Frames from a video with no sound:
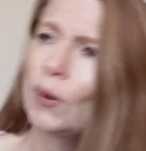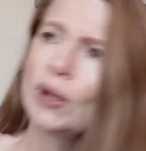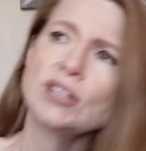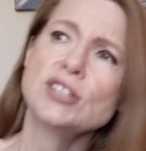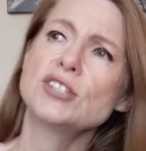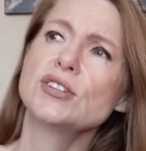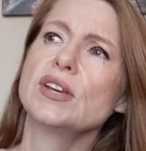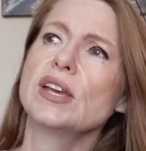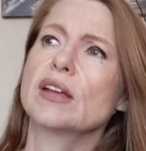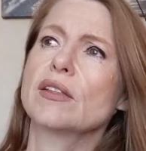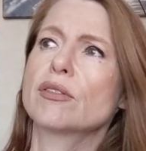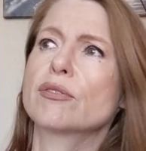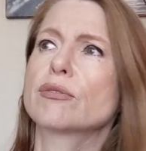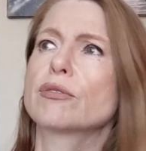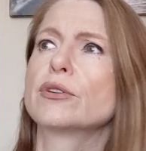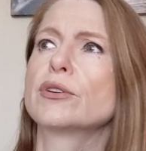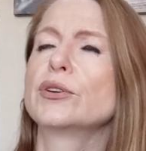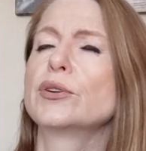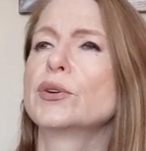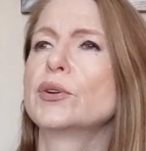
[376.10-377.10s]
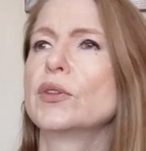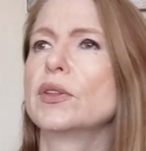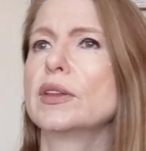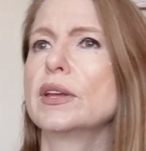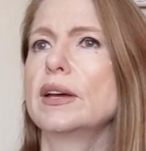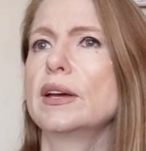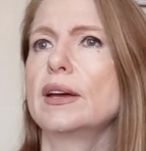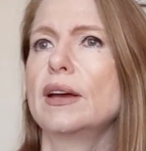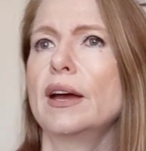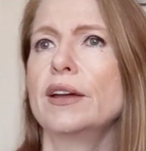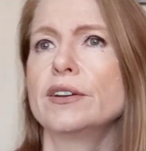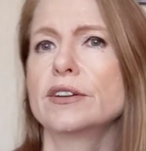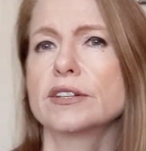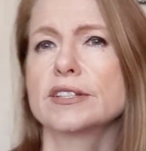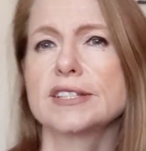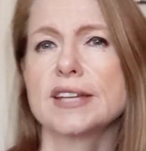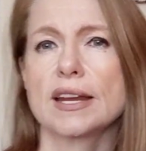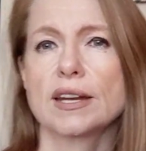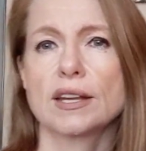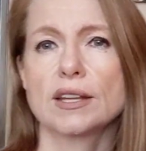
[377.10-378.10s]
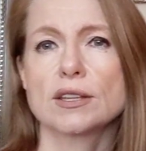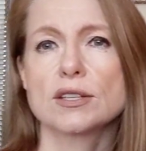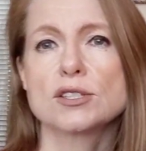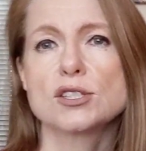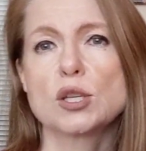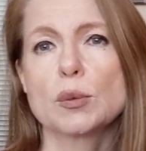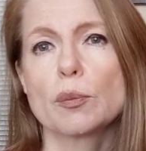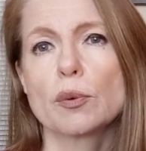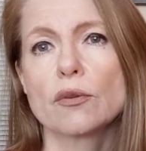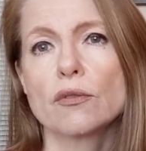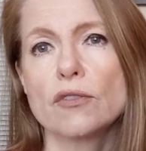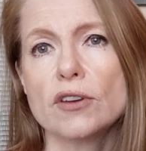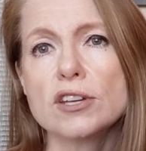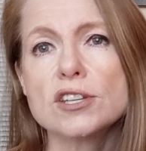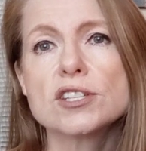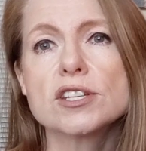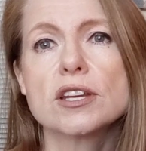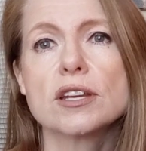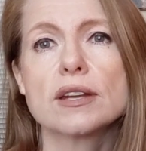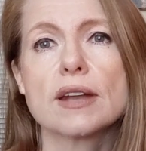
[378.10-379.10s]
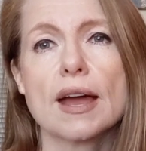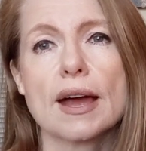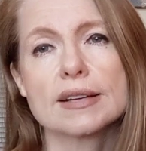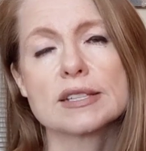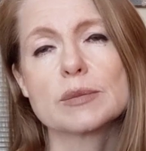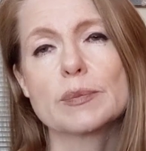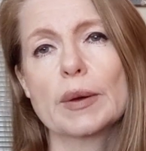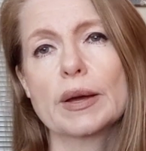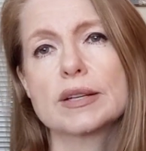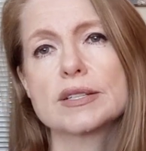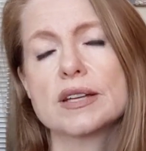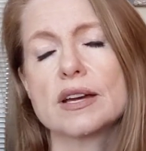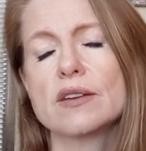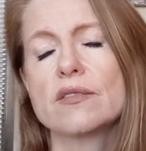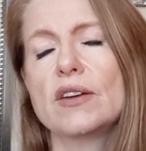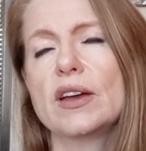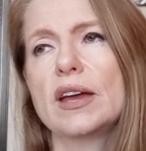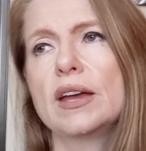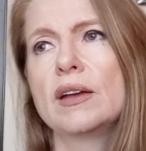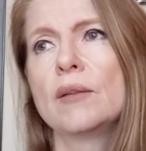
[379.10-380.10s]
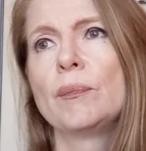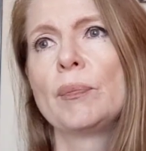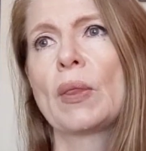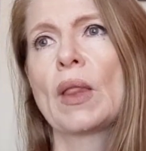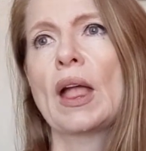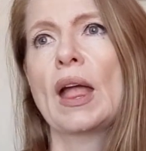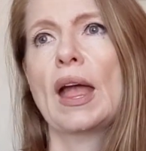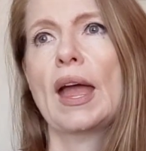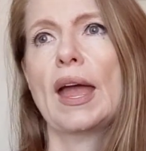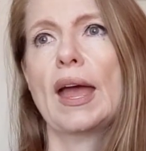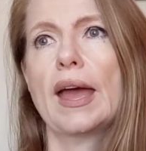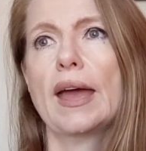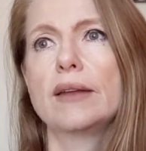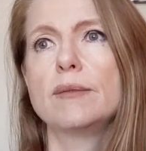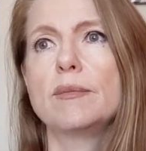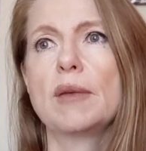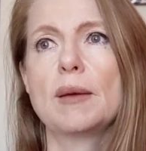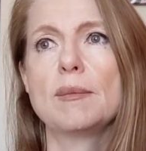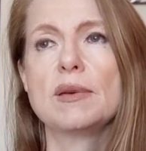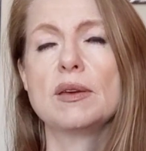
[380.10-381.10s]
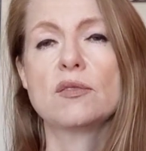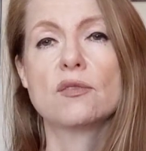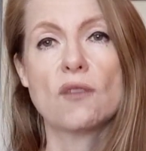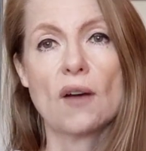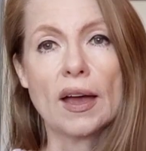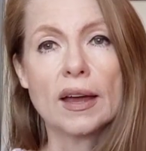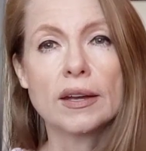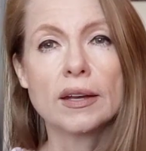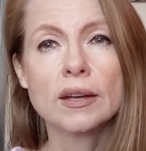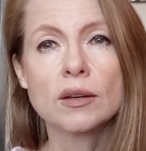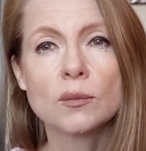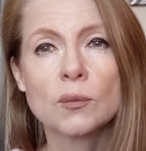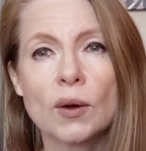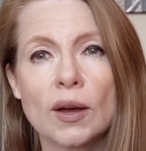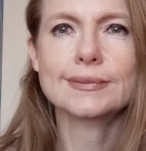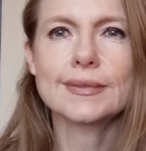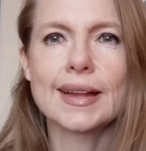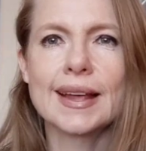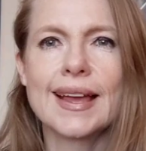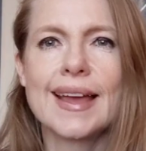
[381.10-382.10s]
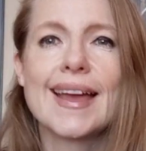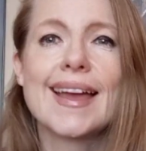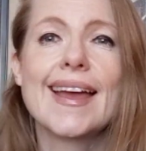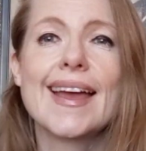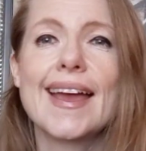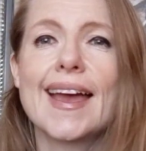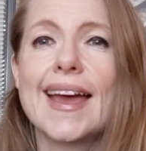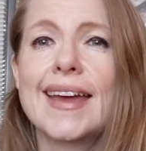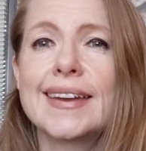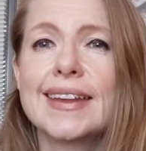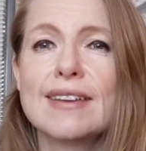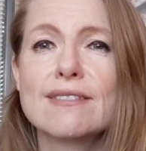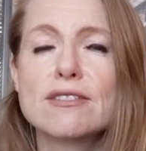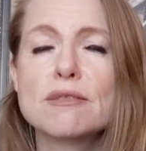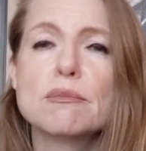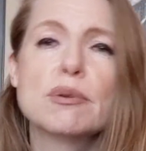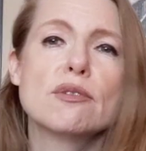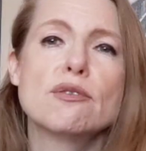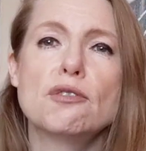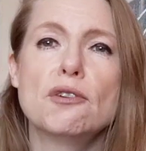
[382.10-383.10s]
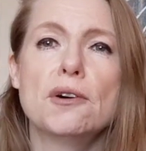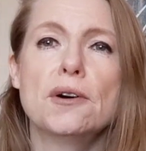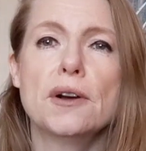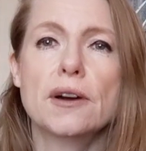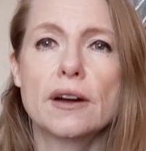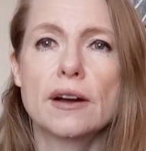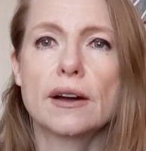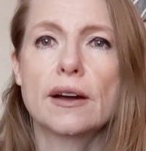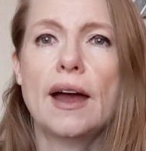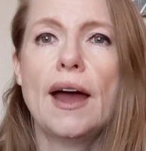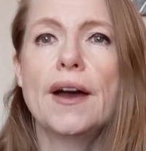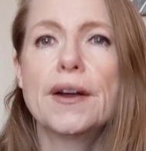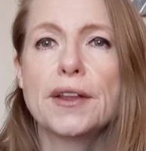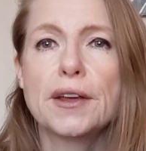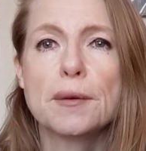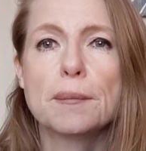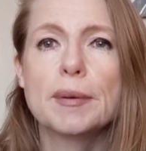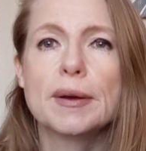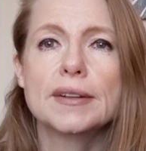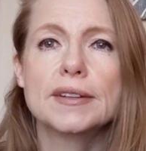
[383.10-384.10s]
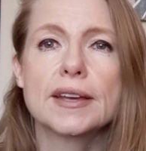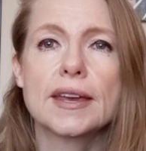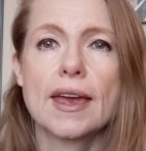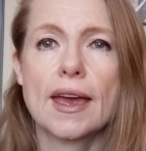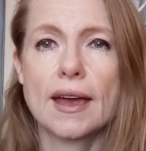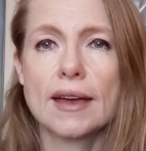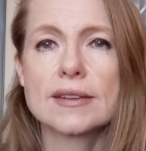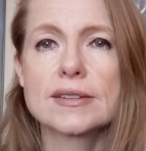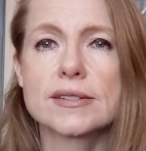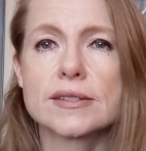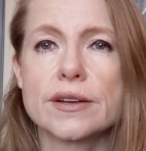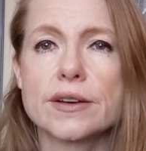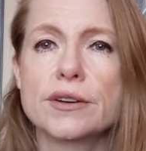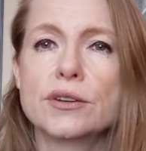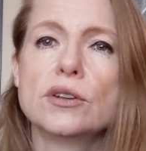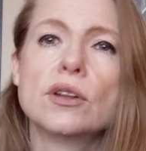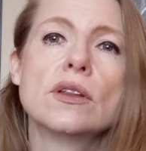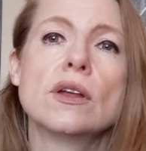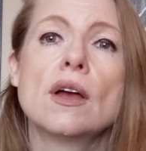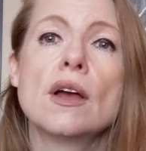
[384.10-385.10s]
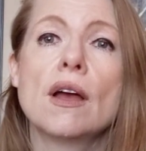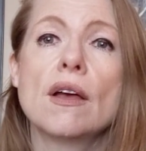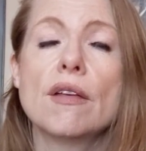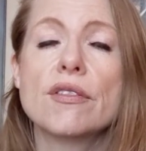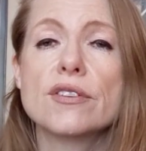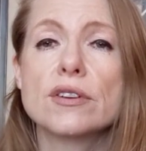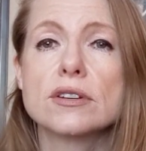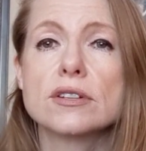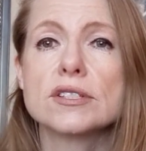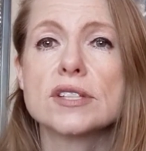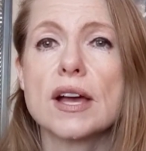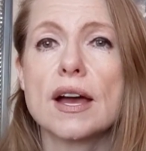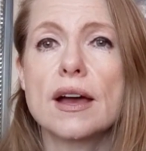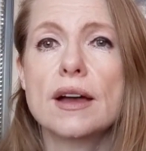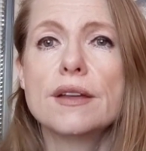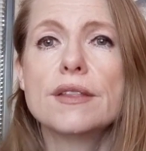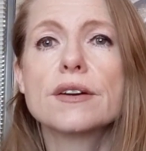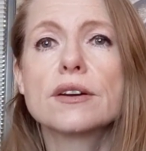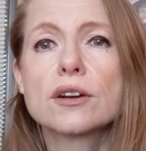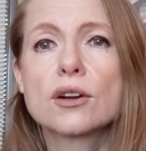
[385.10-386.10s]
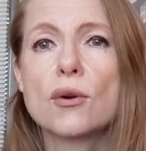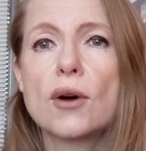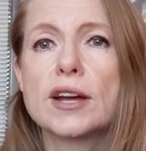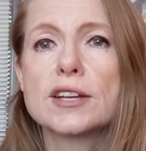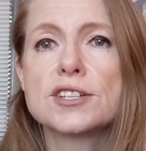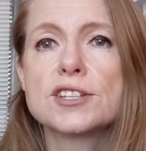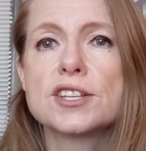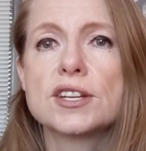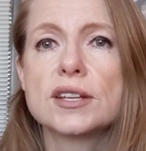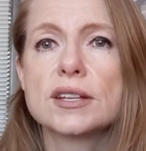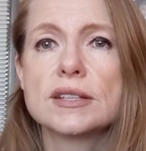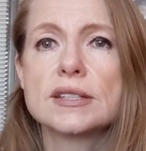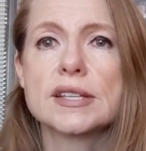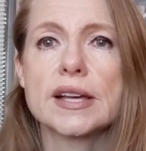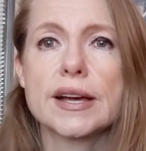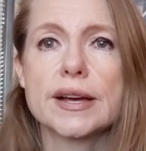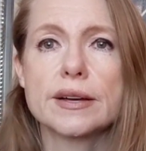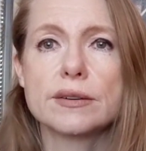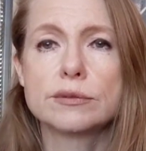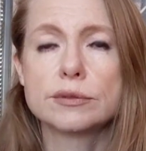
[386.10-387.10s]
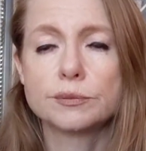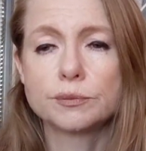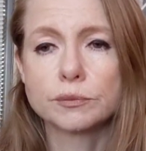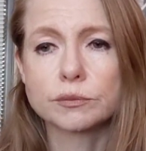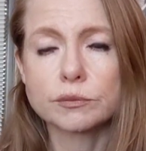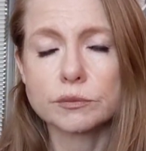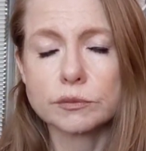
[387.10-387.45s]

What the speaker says: once you get through the understanding the supervision aspect of it, and maybe finding, and even before, how do you build a caseload, there's other questions of,